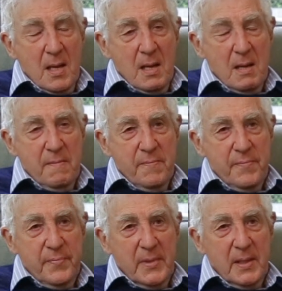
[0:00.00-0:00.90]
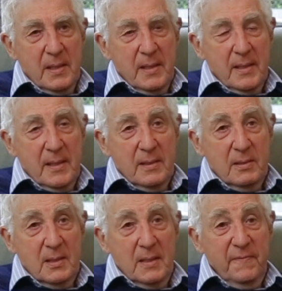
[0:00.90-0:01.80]
Um,
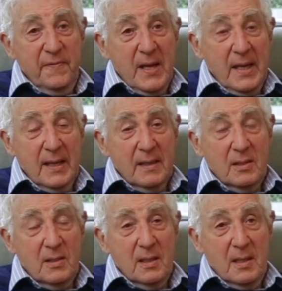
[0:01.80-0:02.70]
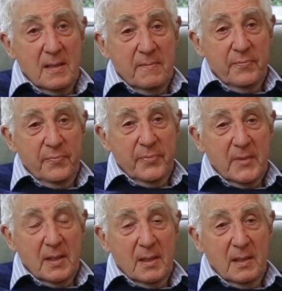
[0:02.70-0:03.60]
and in fact,
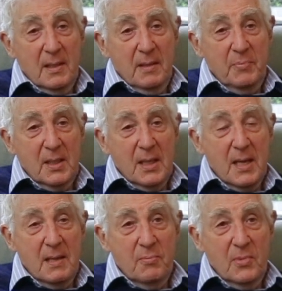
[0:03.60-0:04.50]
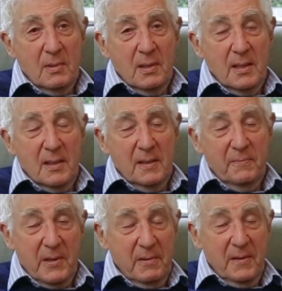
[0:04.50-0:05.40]
um, I became, I
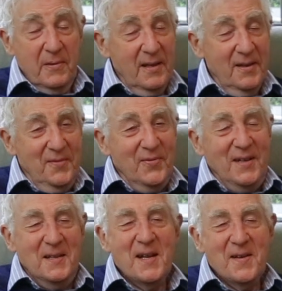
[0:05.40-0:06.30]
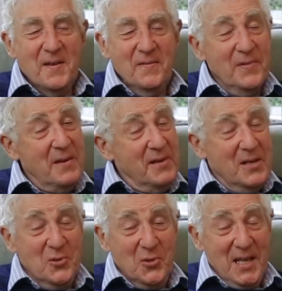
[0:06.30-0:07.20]
think, very very
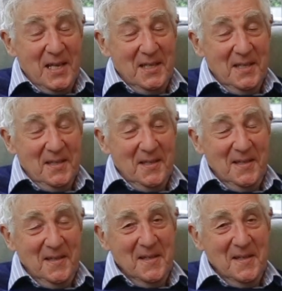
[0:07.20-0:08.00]
good at it.